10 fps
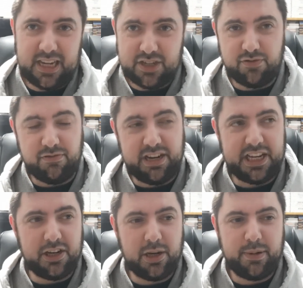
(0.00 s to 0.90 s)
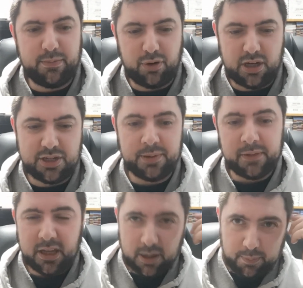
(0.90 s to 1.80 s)
It's really gone up in price.
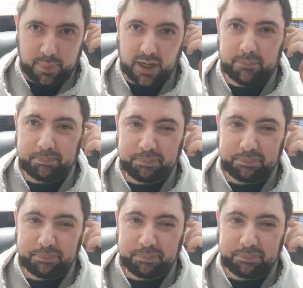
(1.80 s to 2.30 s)
But